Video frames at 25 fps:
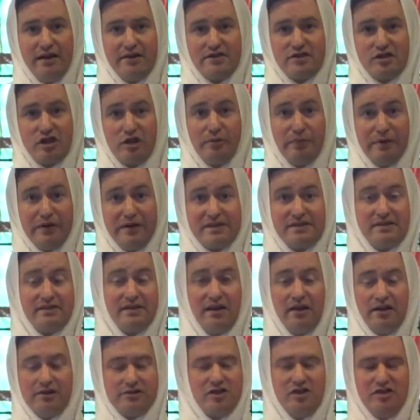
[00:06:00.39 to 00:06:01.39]

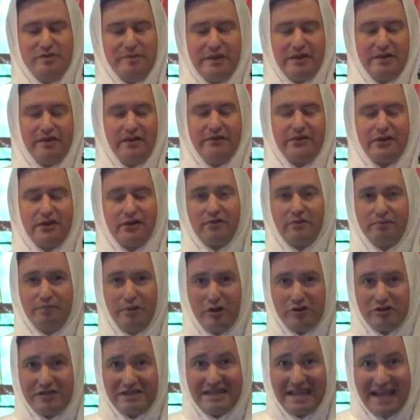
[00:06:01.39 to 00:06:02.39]
surplice, uh, excuse me, of their
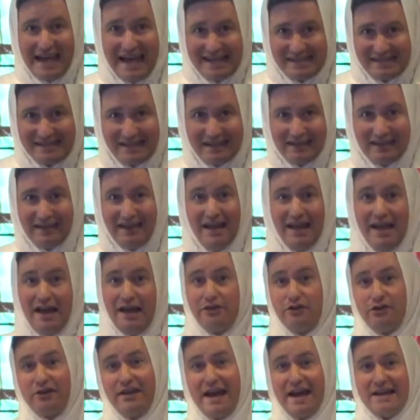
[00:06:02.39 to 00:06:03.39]
bulky cassock.
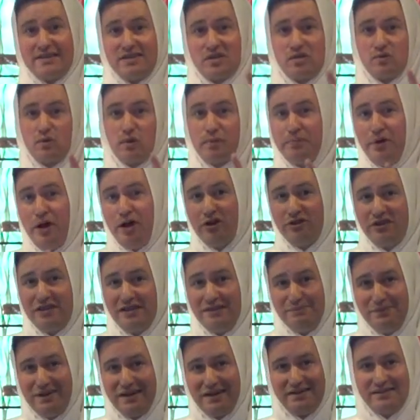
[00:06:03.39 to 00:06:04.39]
And their cassocks were
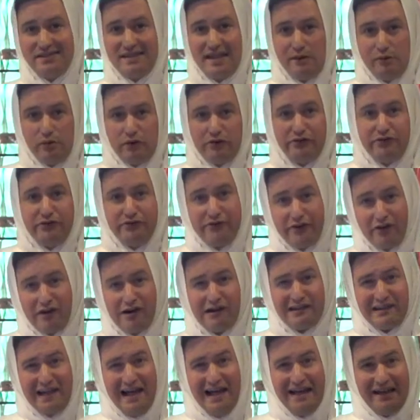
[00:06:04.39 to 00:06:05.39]
bulky because they were
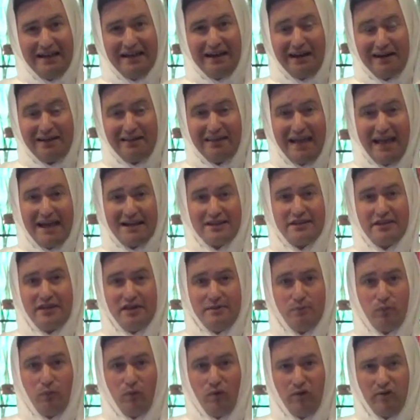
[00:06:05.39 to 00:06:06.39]
fur-lined. They had to
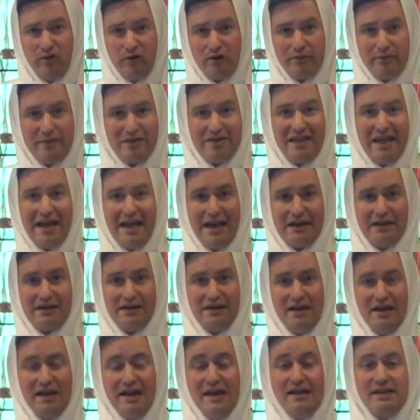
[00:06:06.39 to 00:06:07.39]
keep warm in that.
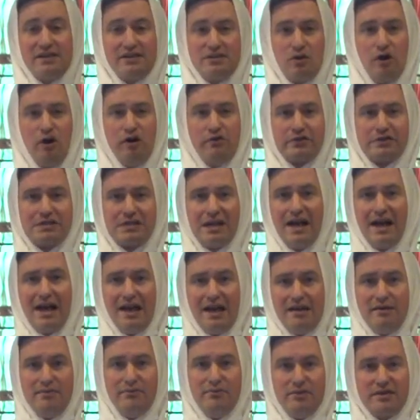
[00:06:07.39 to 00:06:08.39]
So over
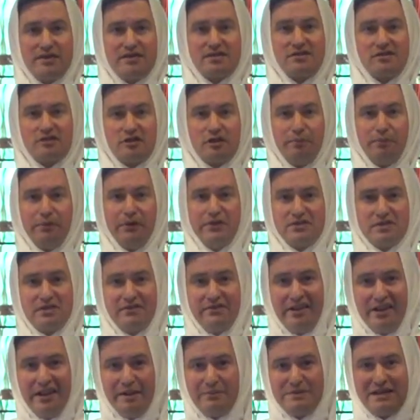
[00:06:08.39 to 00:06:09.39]
time, the surplice
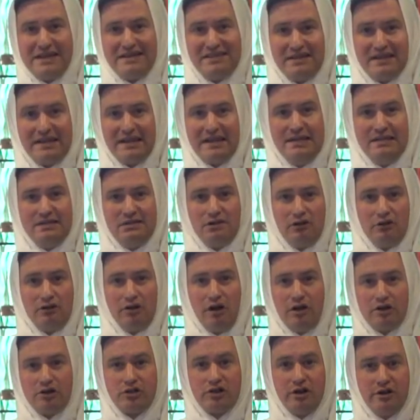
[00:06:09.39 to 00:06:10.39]
developed as an easier
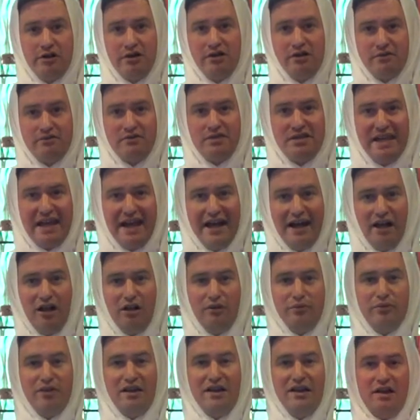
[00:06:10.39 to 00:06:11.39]
alternative to the
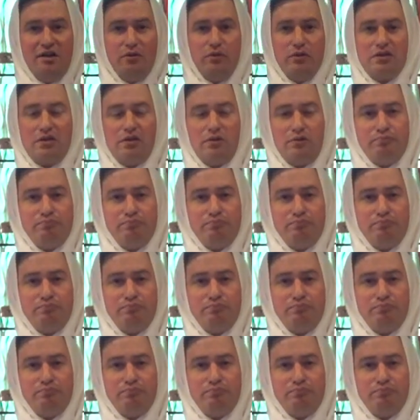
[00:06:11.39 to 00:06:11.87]
alb, with